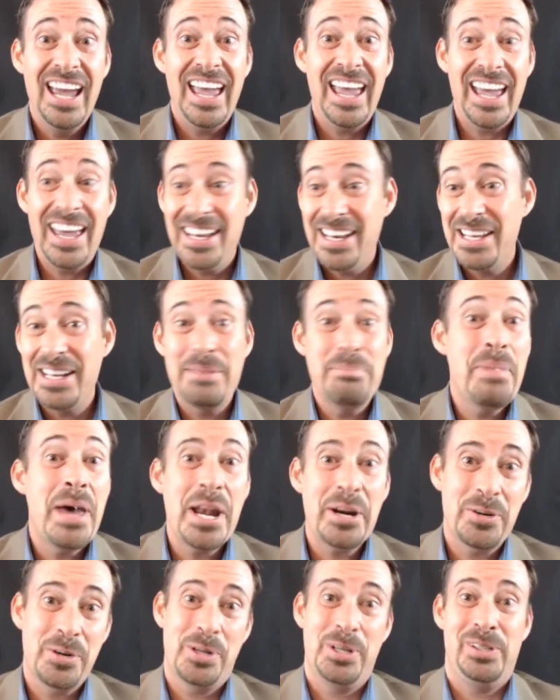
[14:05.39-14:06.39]
and then a
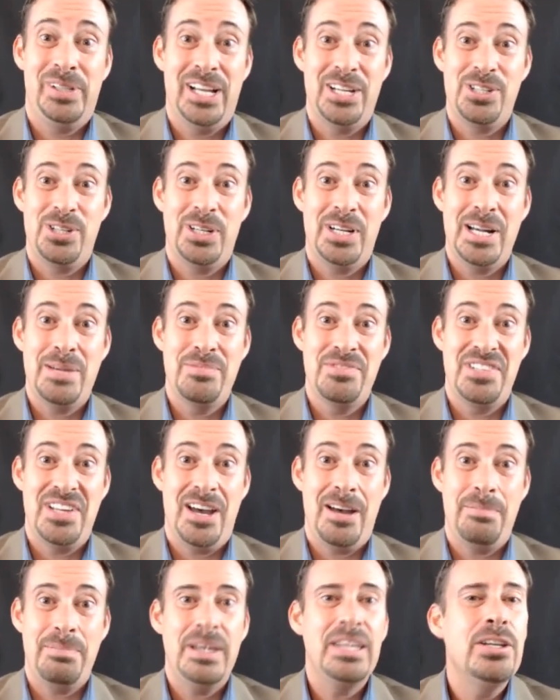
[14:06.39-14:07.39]
medical collection comes up.